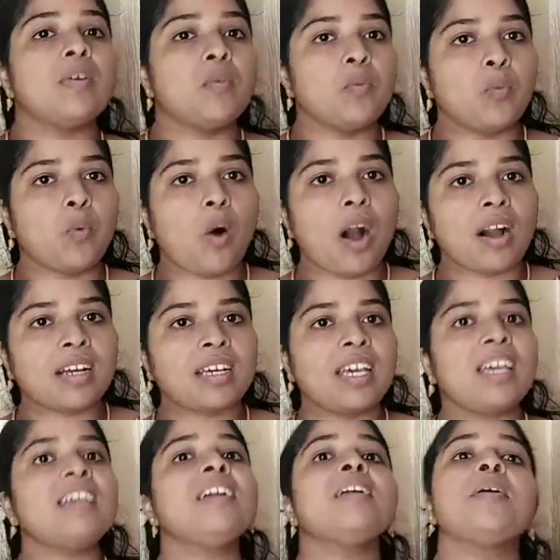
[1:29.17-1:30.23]

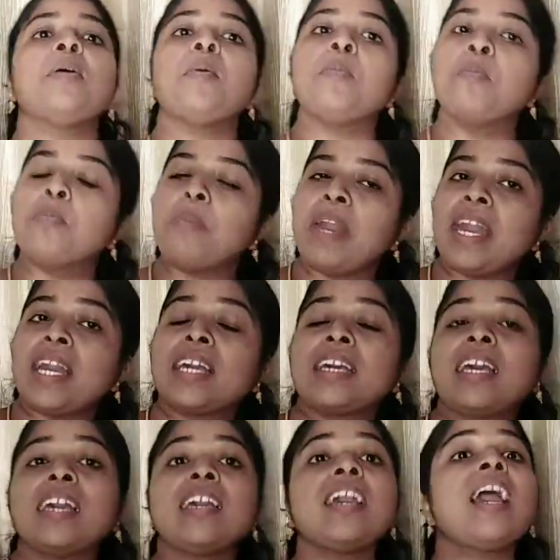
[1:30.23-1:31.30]
walking,
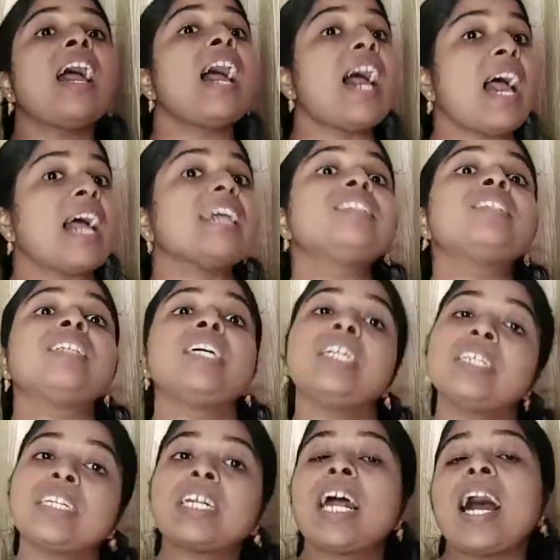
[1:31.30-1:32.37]
baking, and
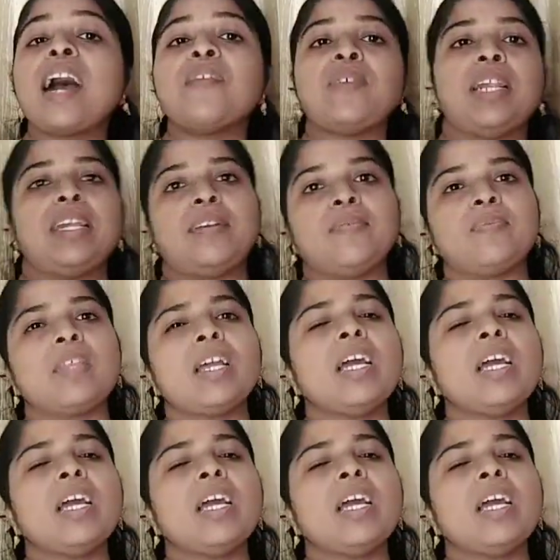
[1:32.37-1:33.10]
traveling.